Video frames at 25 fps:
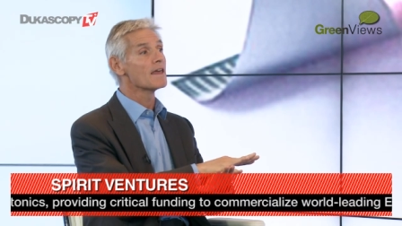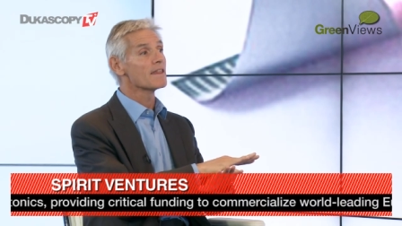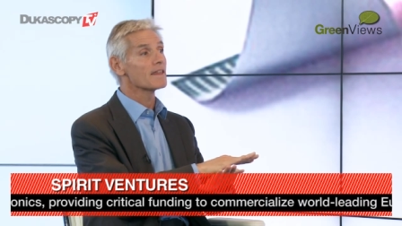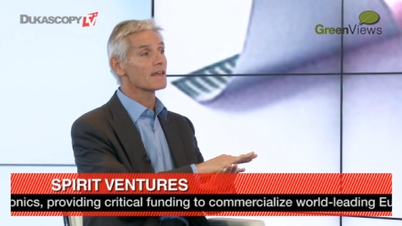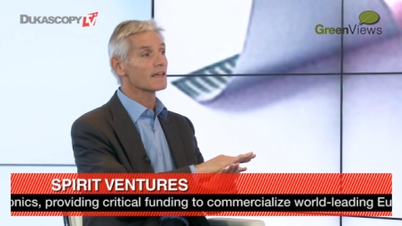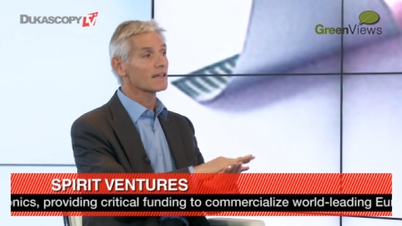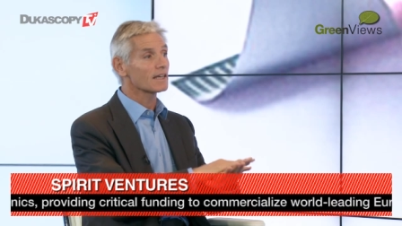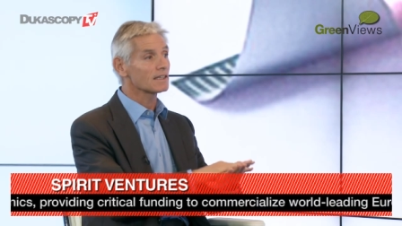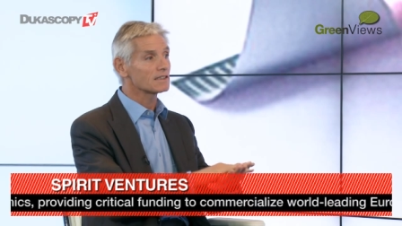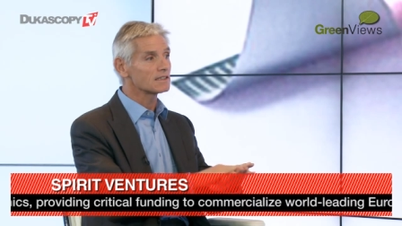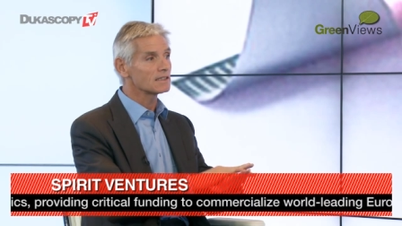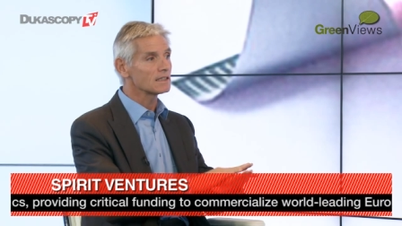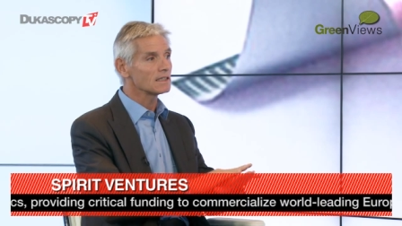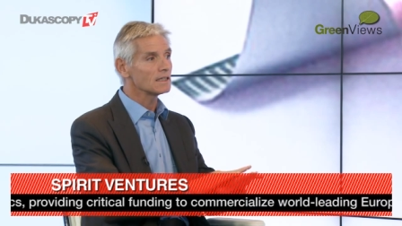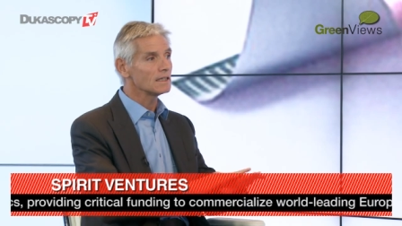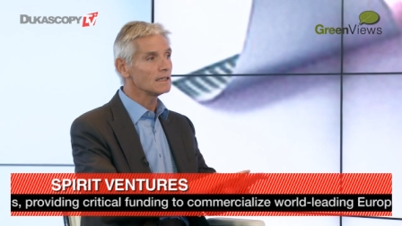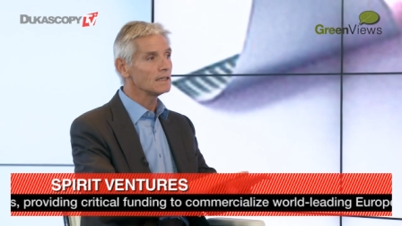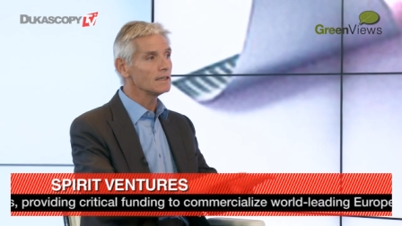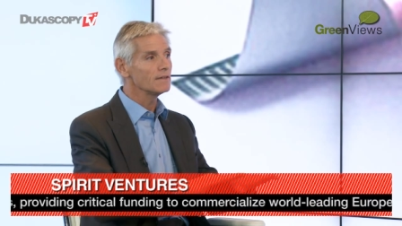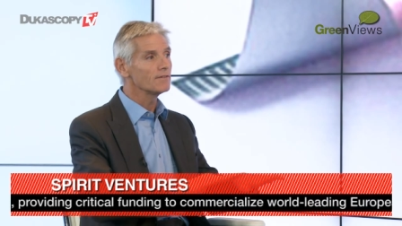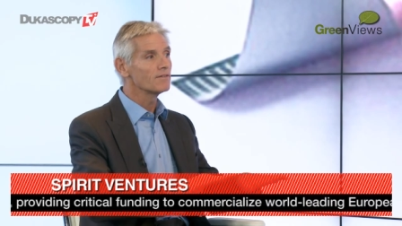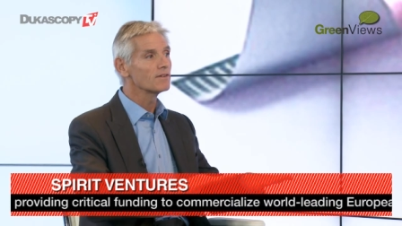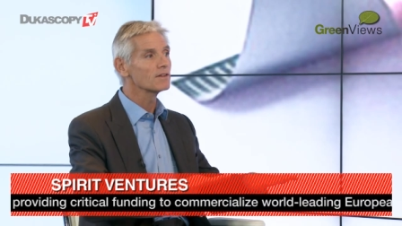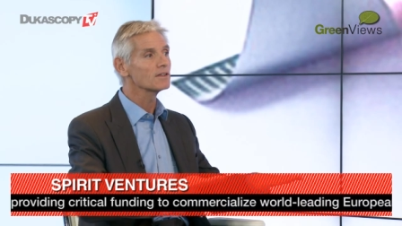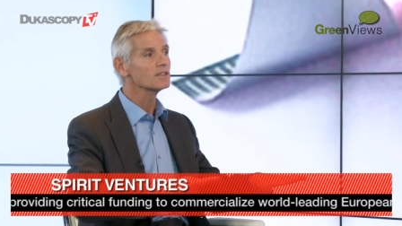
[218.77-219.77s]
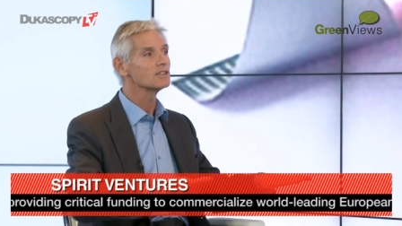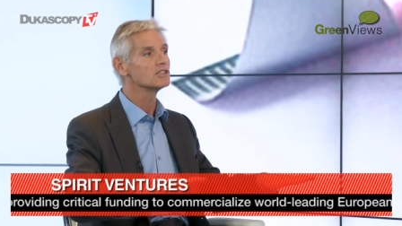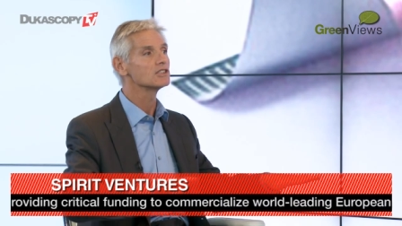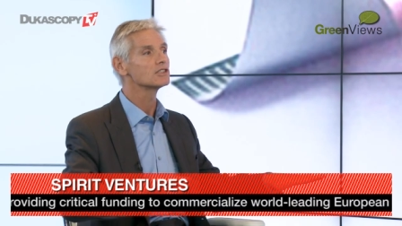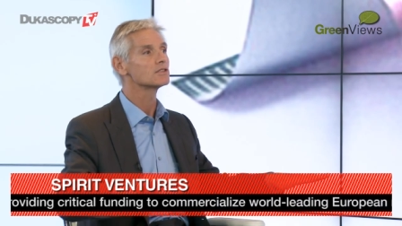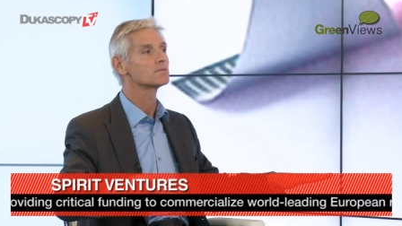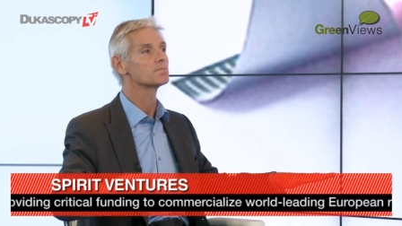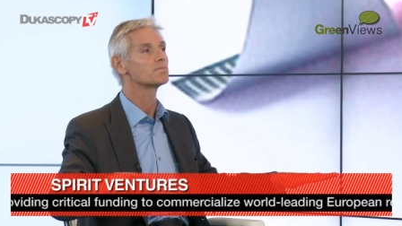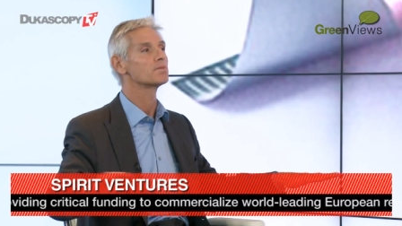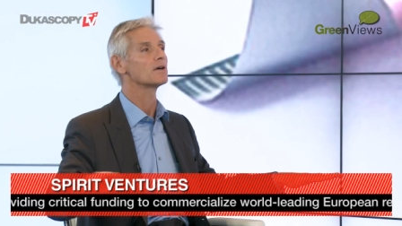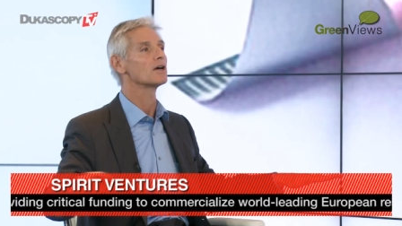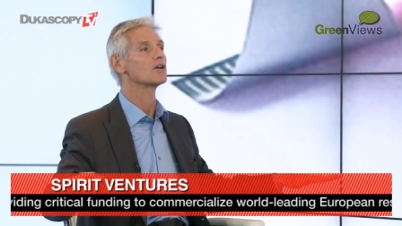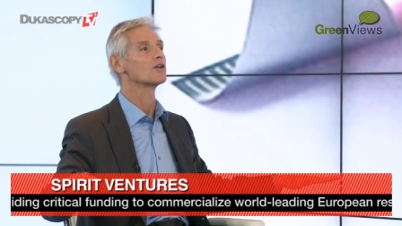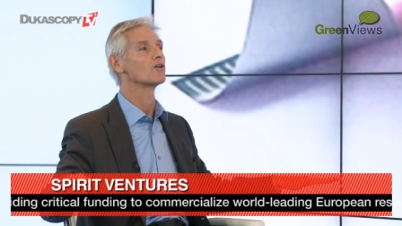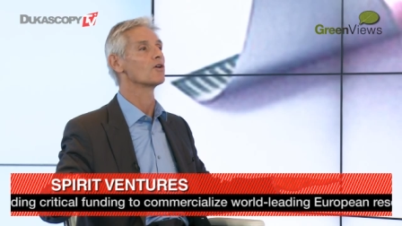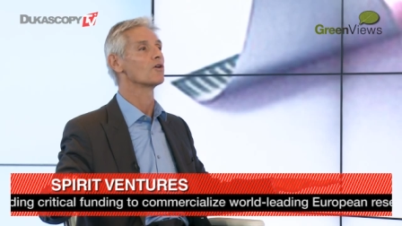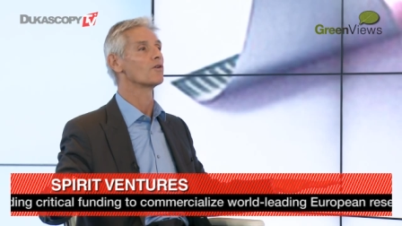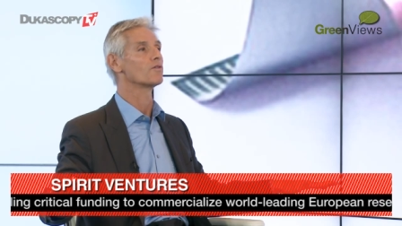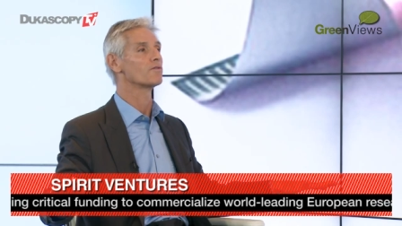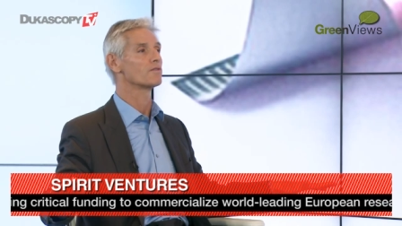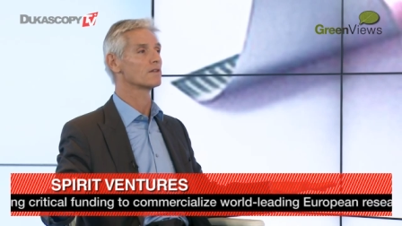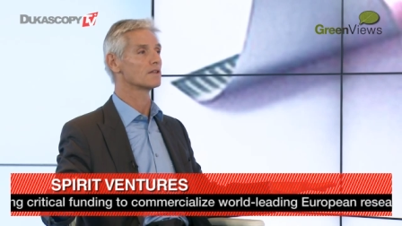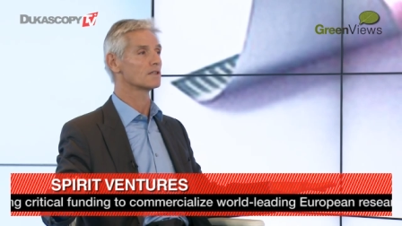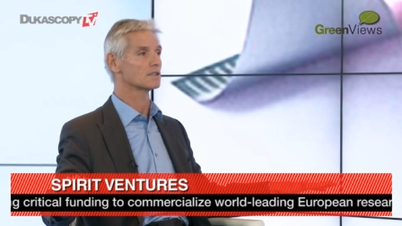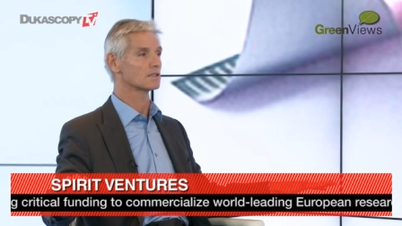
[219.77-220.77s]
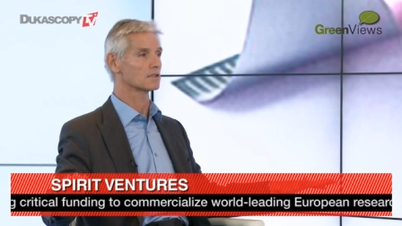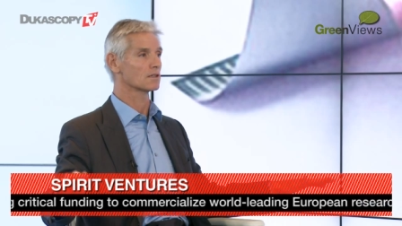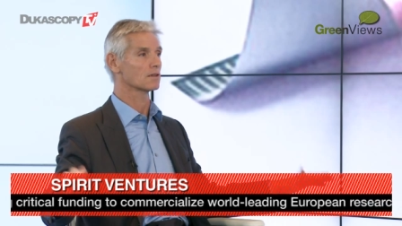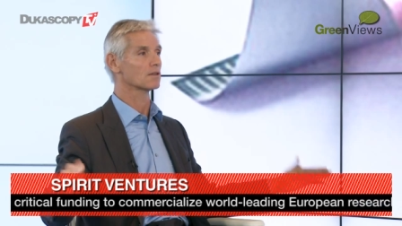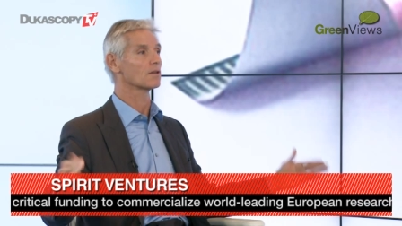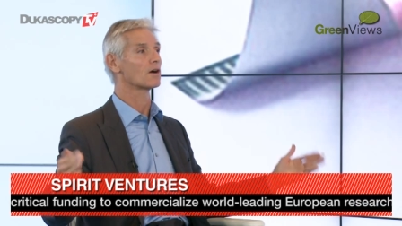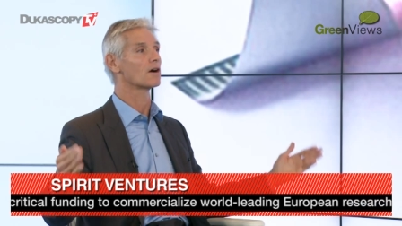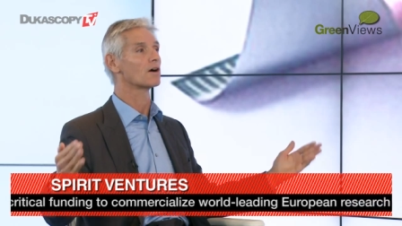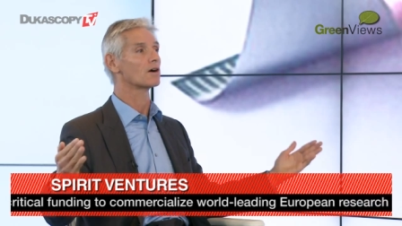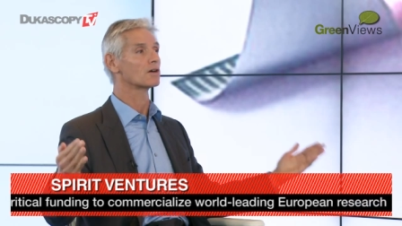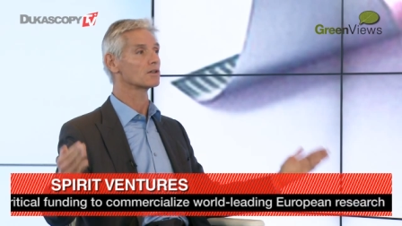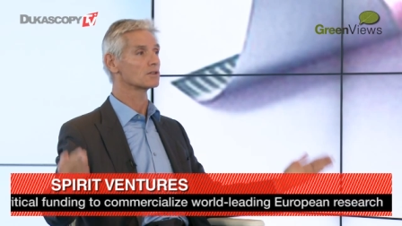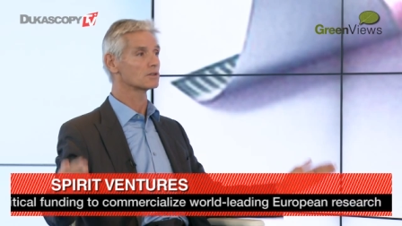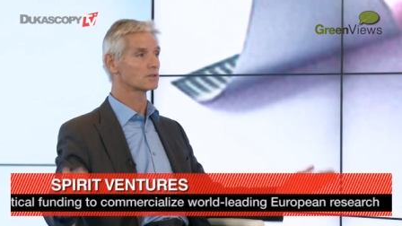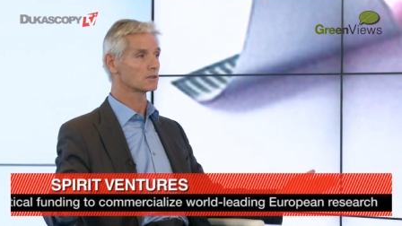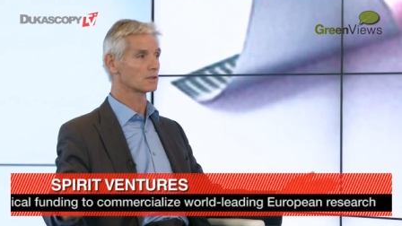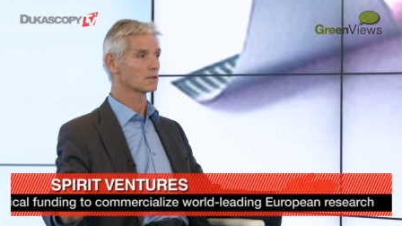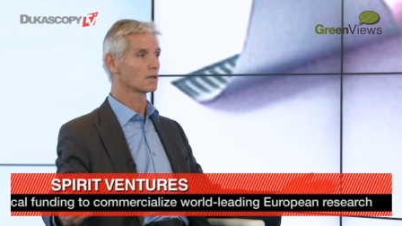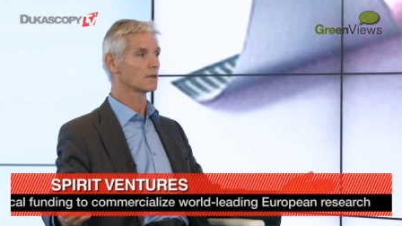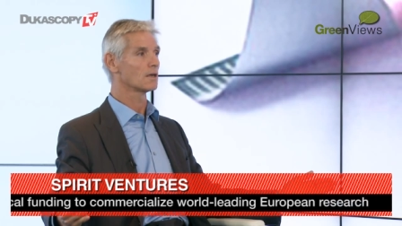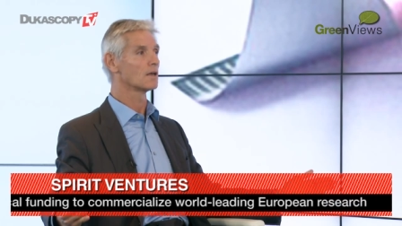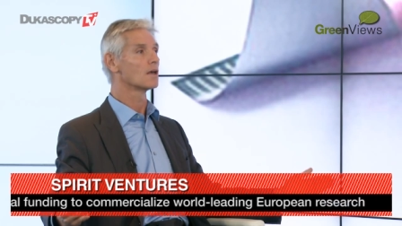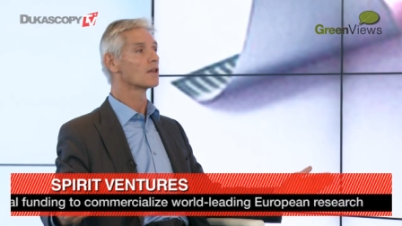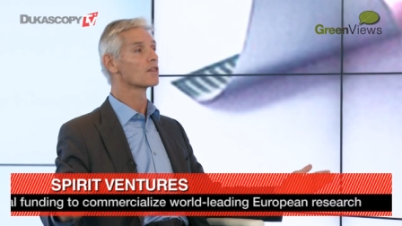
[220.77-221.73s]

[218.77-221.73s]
that gets evenly spread over this large